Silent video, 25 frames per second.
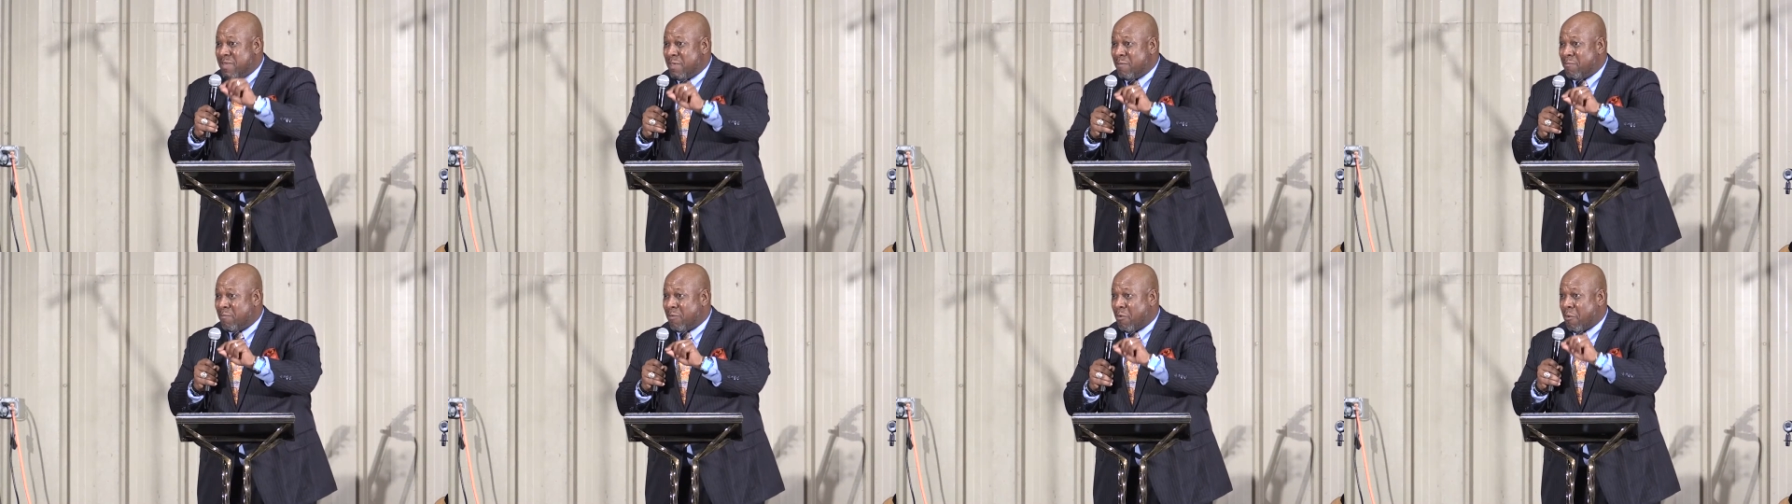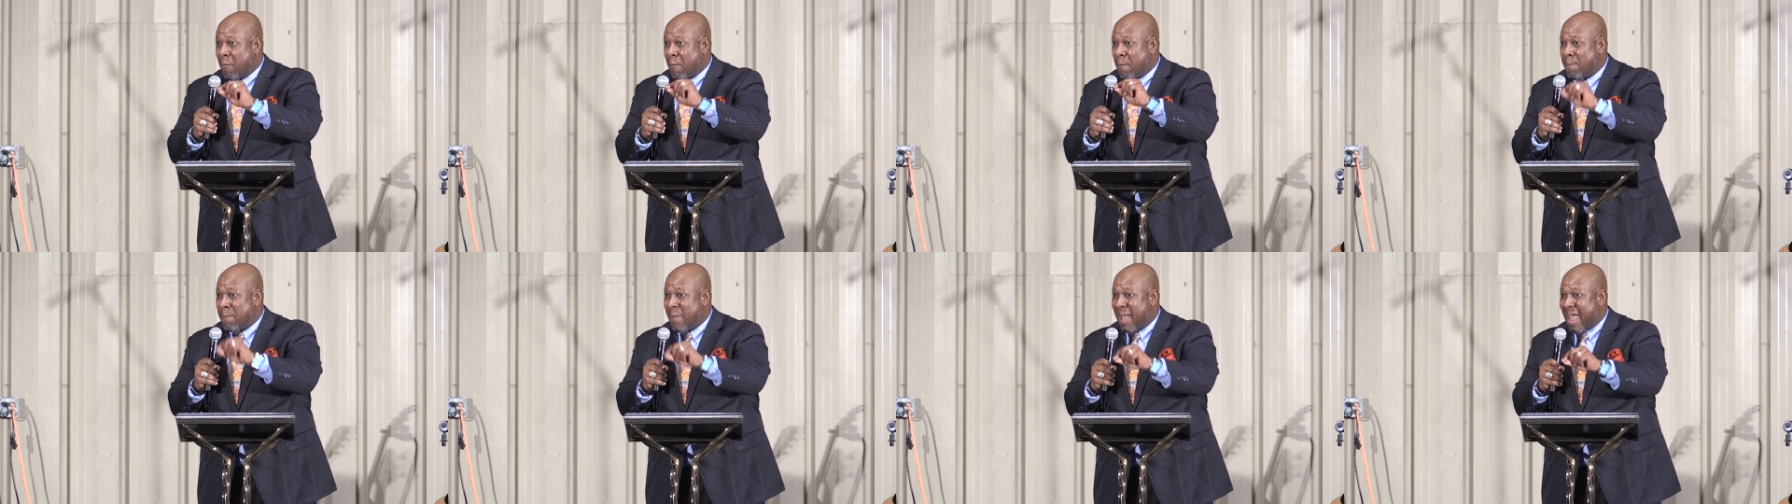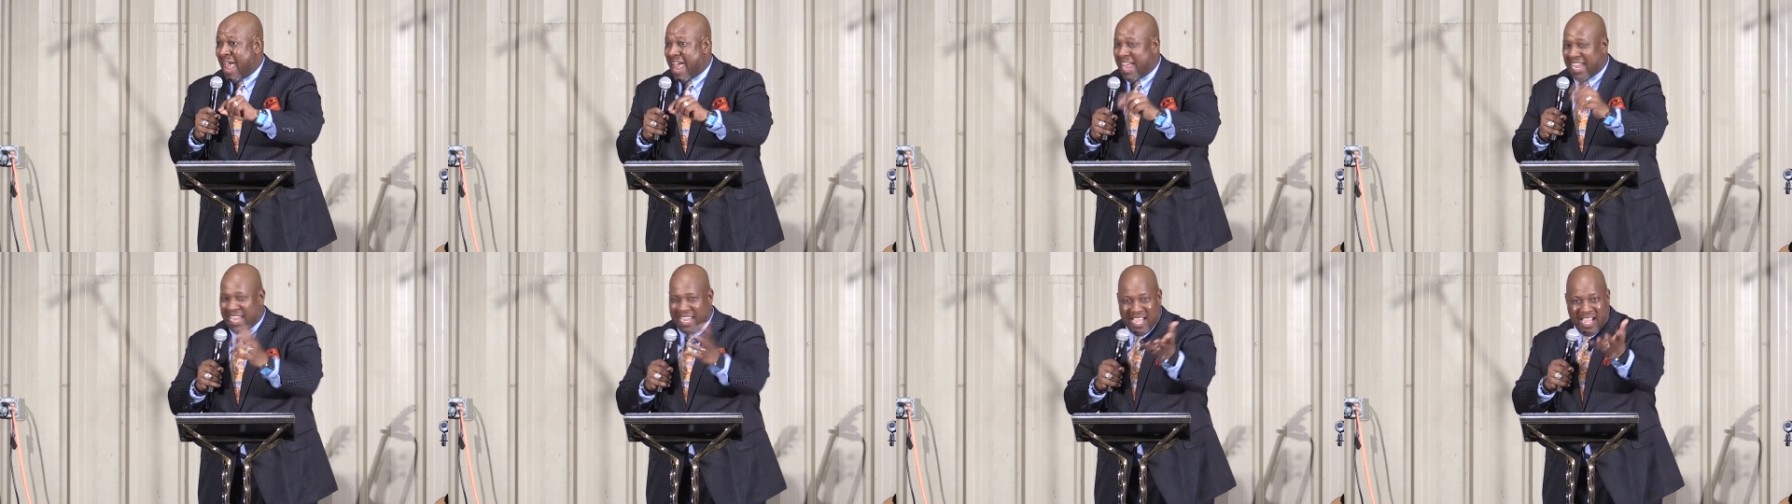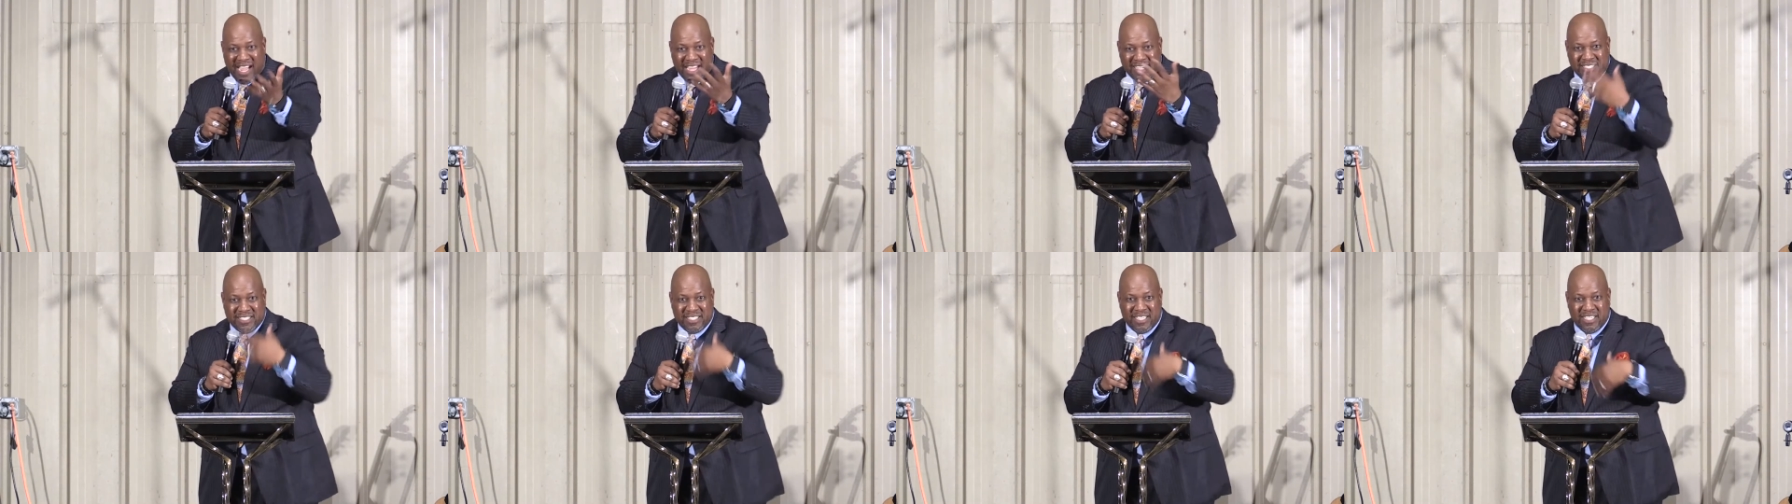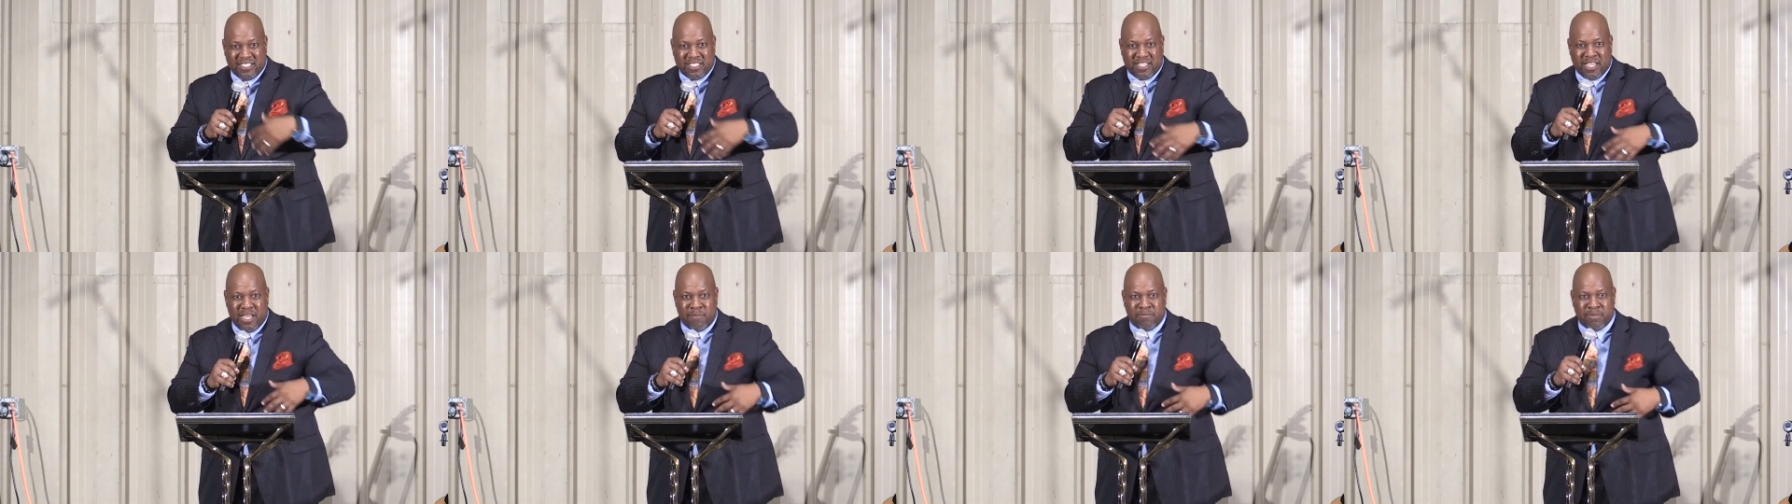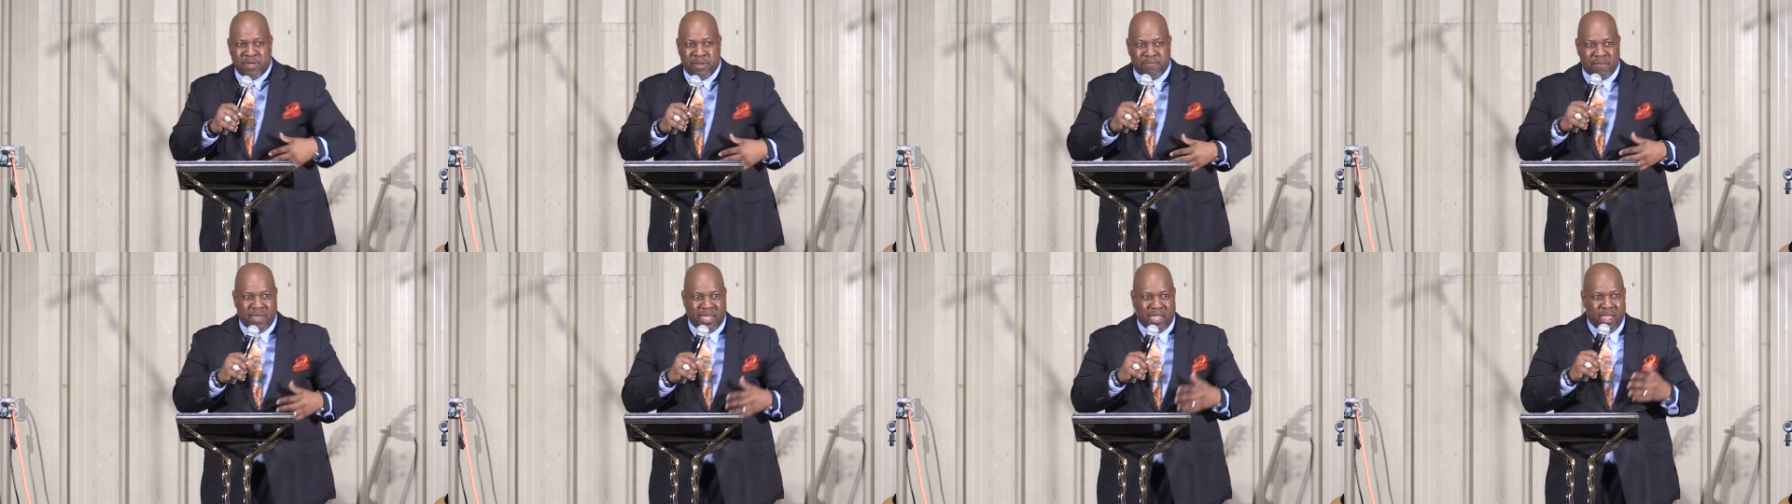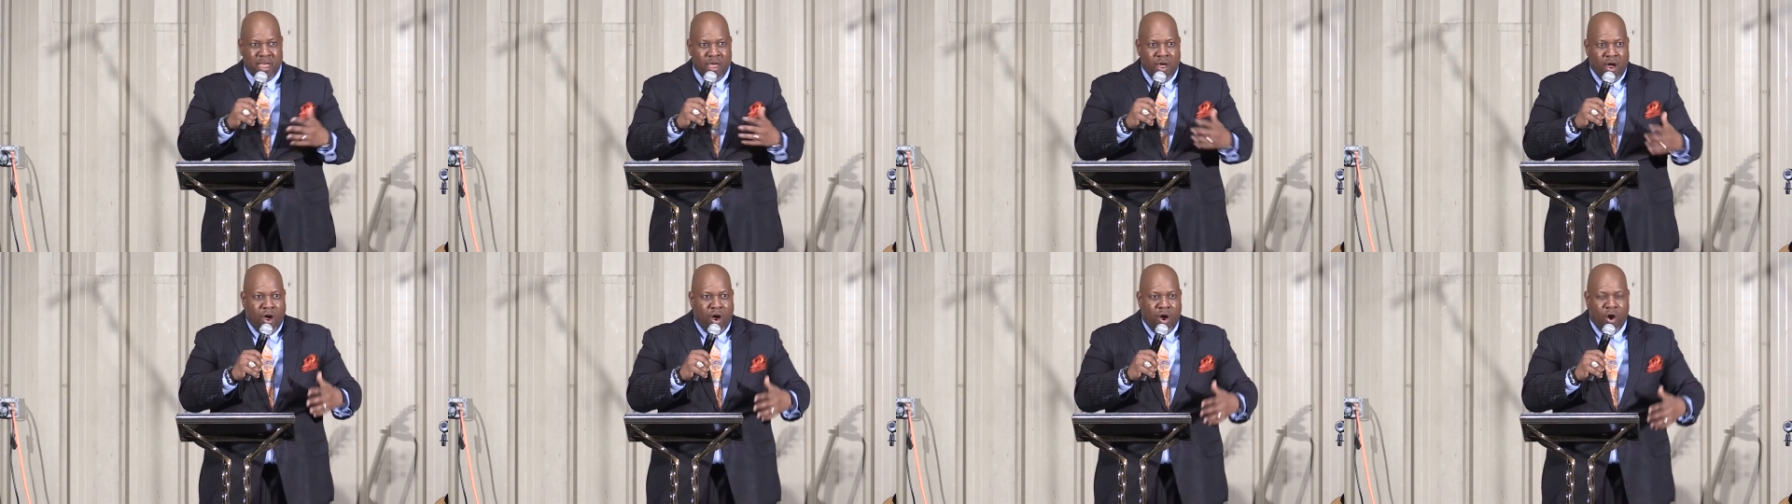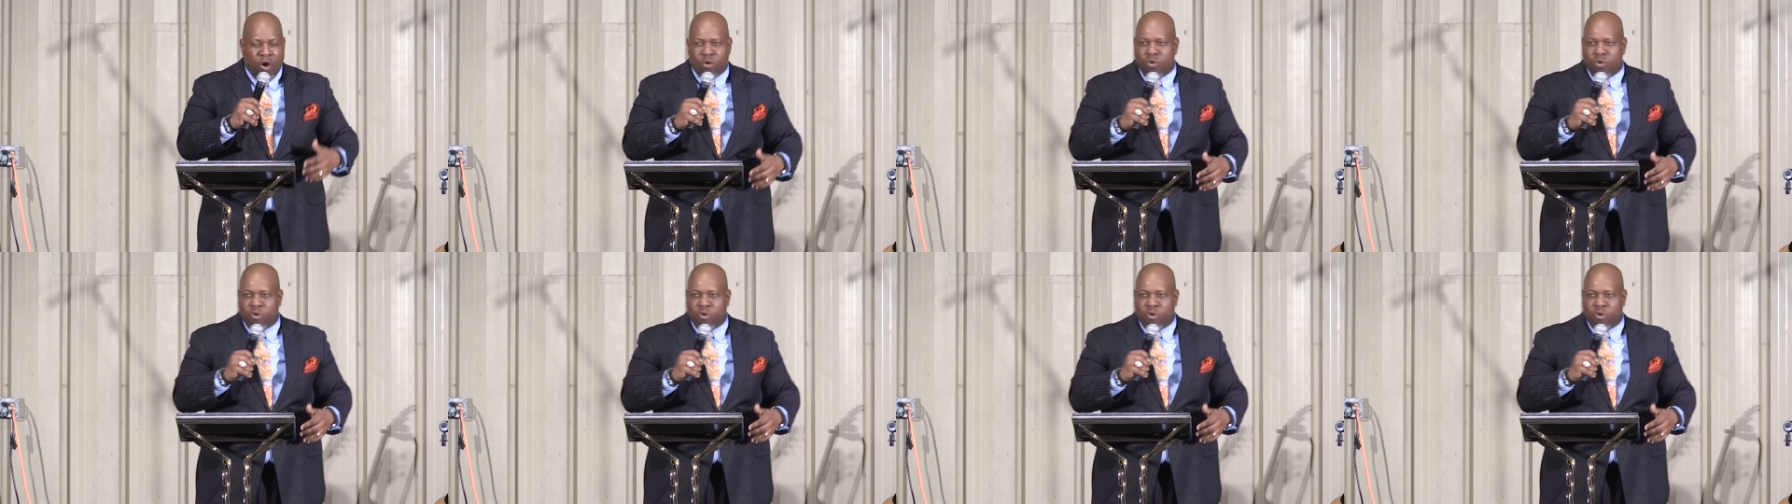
people back, God says, Come to me,